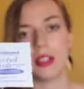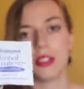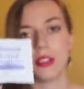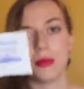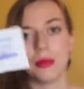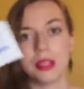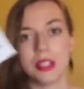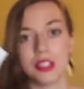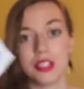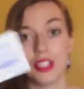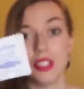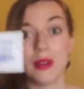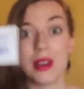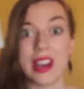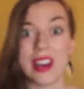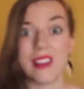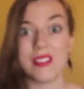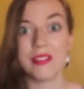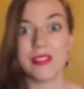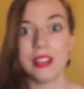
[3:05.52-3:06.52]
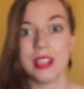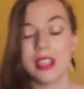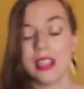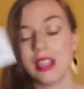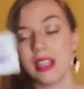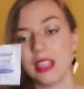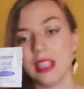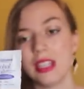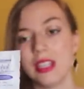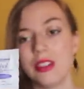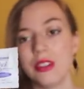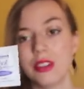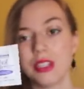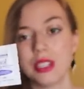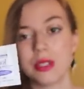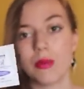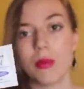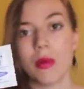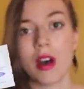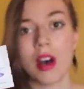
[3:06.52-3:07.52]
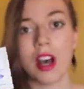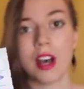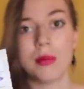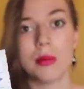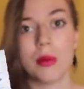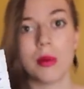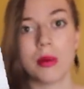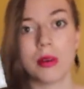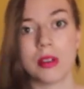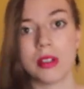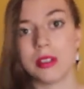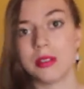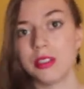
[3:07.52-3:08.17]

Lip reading: So make sure you have either a swab or,